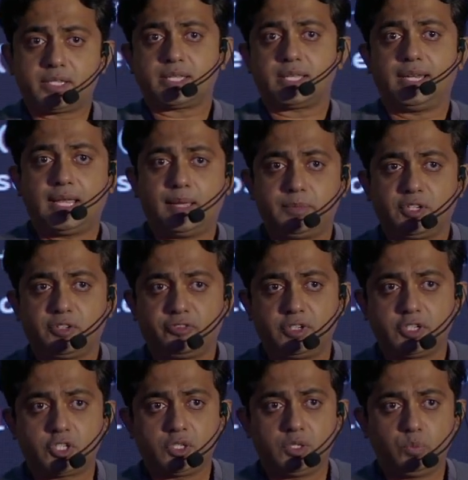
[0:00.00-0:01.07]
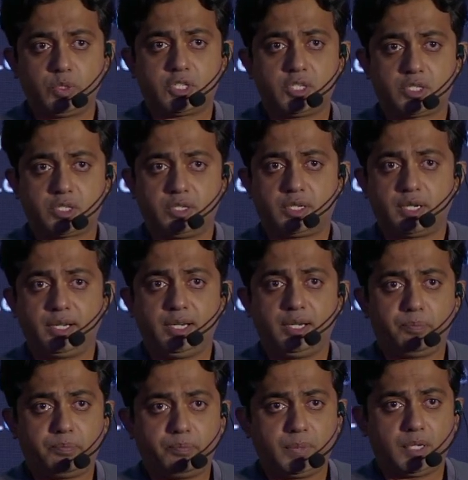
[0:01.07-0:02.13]
a Lambda function which is written in
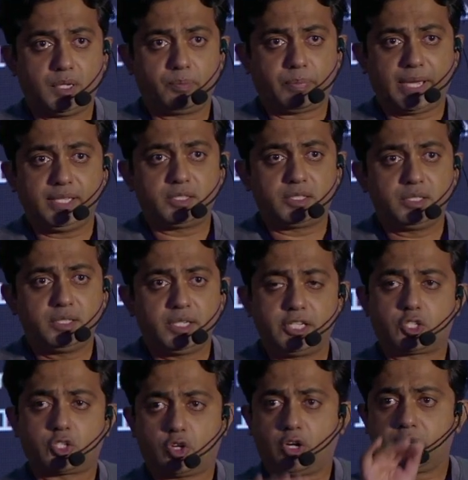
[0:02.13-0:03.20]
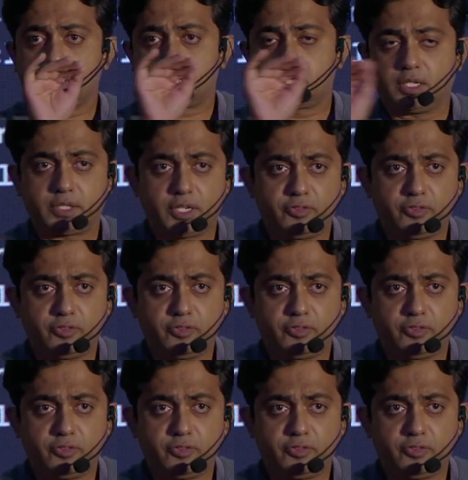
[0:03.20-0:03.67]
Python. It's got a certain